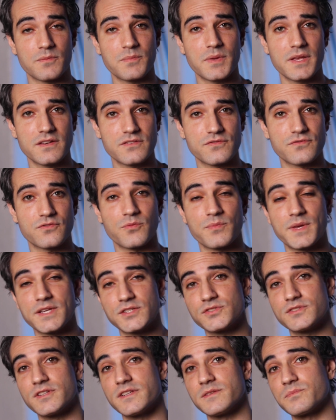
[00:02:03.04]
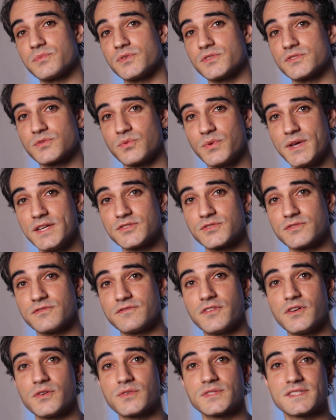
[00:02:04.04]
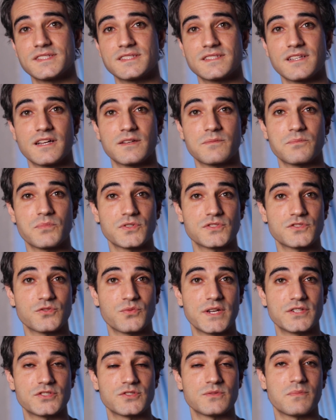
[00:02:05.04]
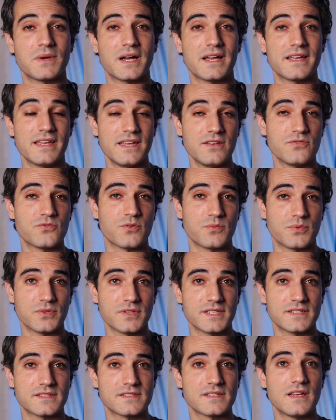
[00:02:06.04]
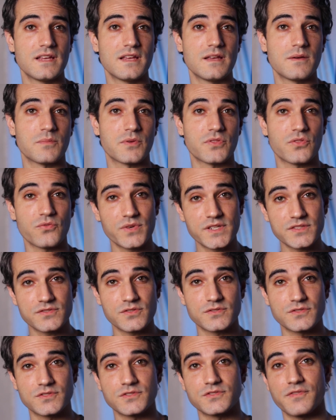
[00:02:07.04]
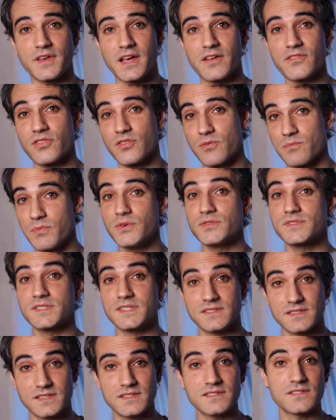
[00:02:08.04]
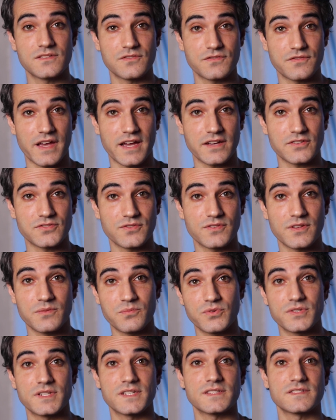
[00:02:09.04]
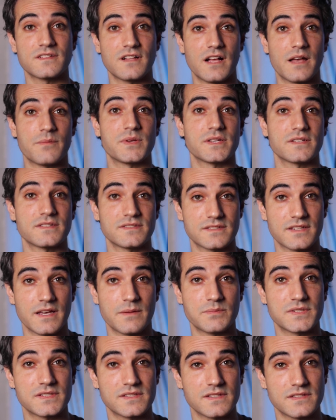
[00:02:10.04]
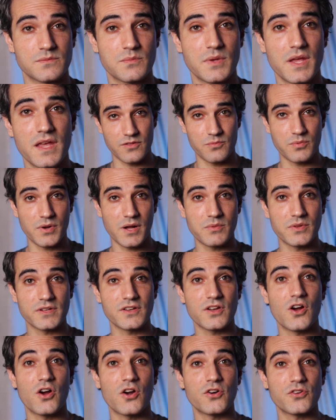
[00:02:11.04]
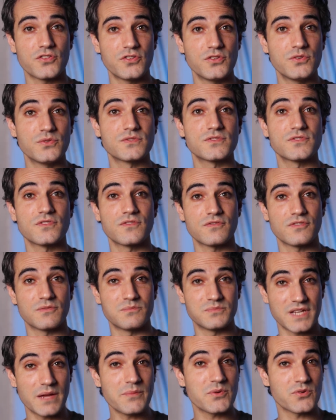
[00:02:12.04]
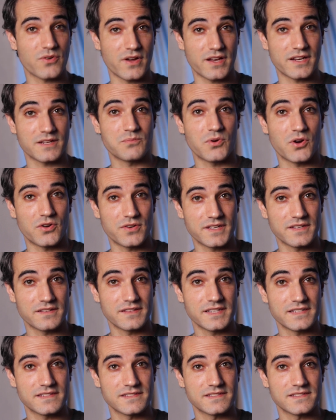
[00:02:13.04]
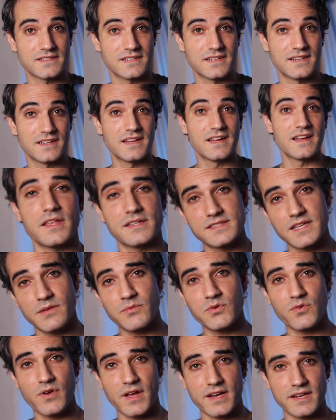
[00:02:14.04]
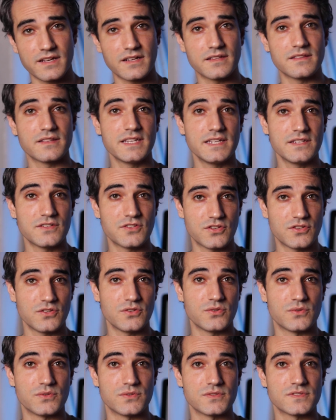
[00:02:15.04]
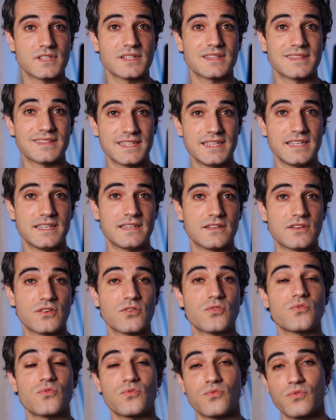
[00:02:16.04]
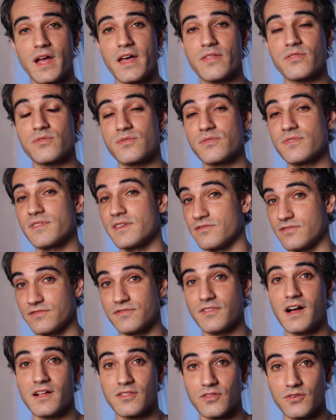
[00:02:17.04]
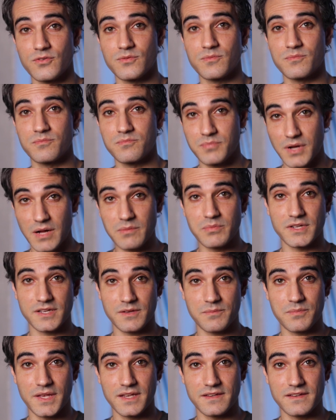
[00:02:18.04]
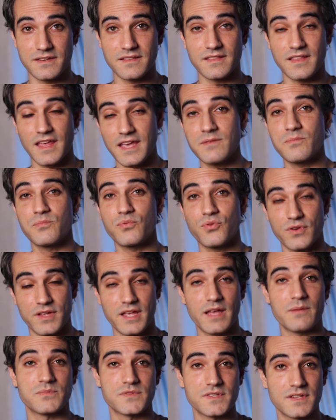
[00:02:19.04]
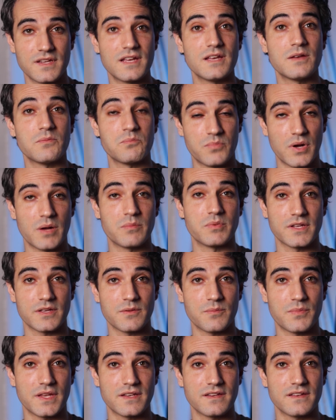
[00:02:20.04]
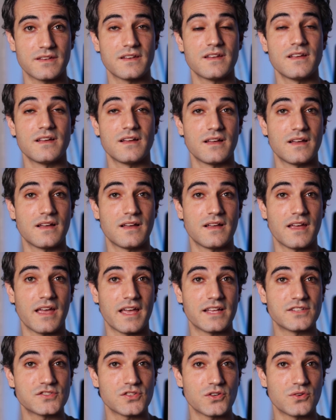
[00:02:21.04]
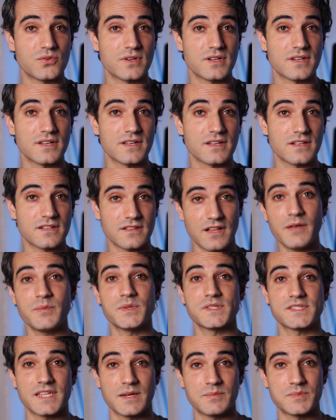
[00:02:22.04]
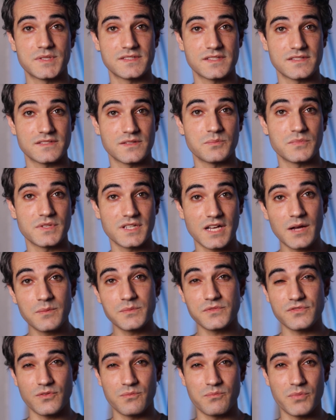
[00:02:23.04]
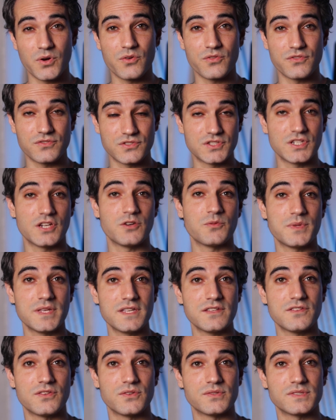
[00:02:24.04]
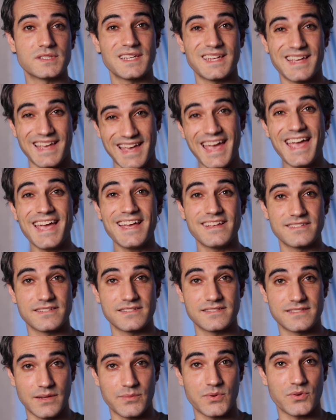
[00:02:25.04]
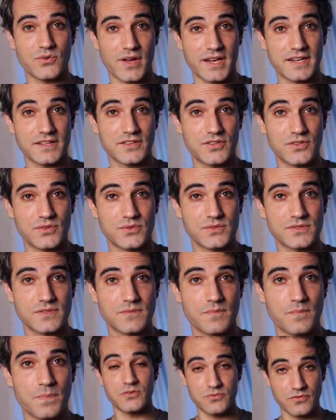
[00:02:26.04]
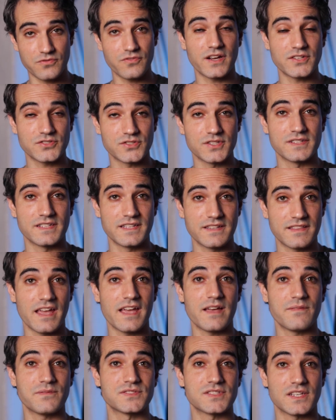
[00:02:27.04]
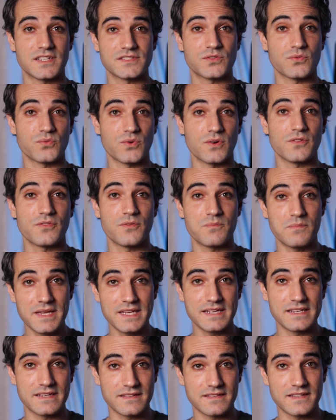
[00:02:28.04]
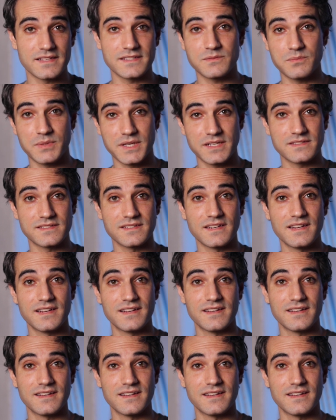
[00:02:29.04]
on opinion formation and persuasion focuses on persuasion by in-group elites, but the researchers found the most consistent factor that predicts climate skepticism in the public are cues from Democratic Party elites. That Democratic elite cues lead rather than follow public opinion. They preempt public opinion. And so climate skepticism comes from both GOP cues and Democratic cues. And refreshingly, they emphasize the role of the media in this because